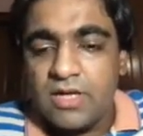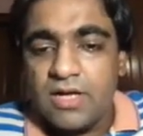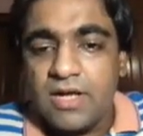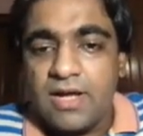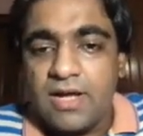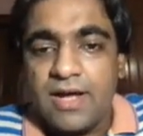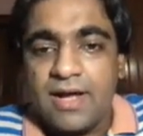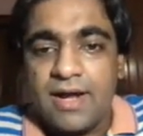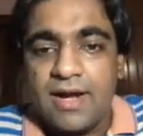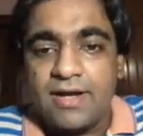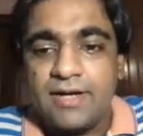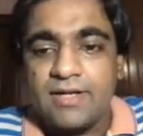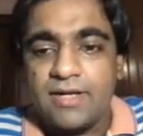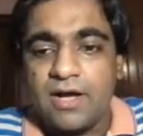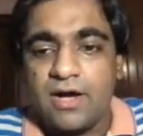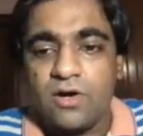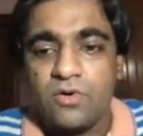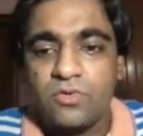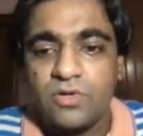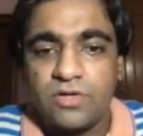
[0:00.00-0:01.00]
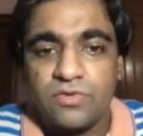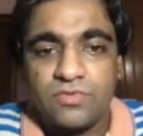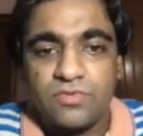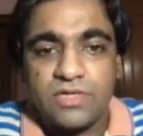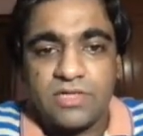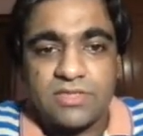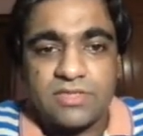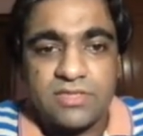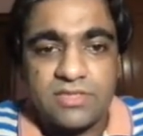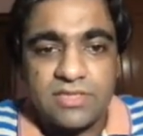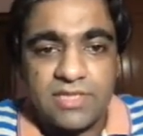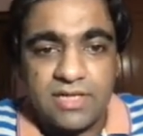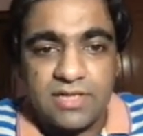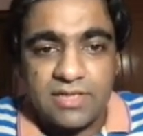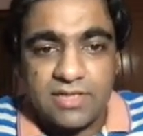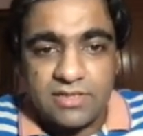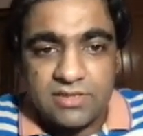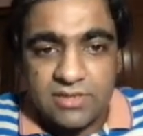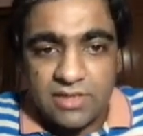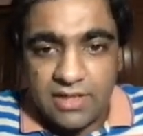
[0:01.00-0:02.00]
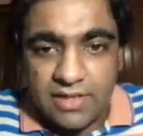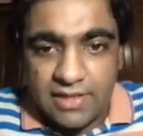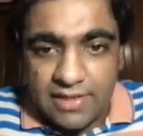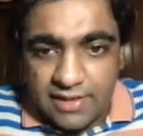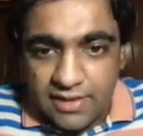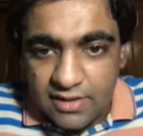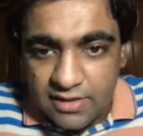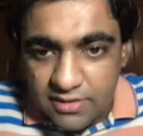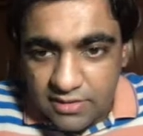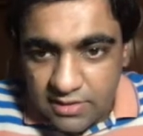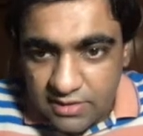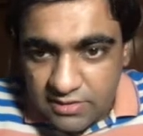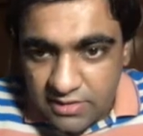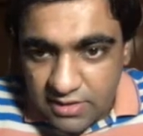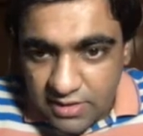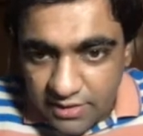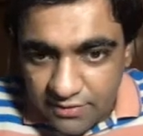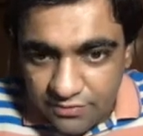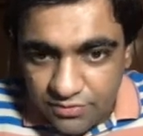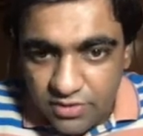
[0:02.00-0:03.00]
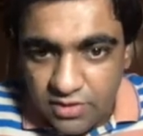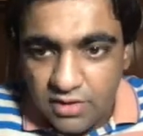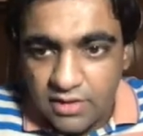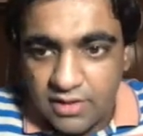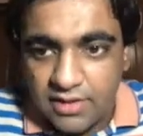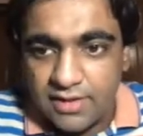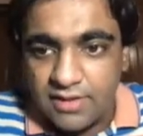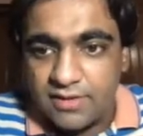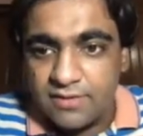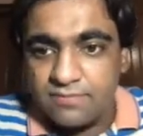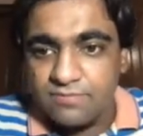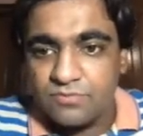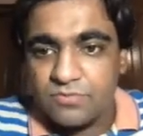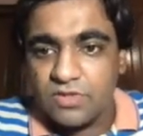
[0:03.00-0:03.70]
And how it works is that there is a link, there's a referral link.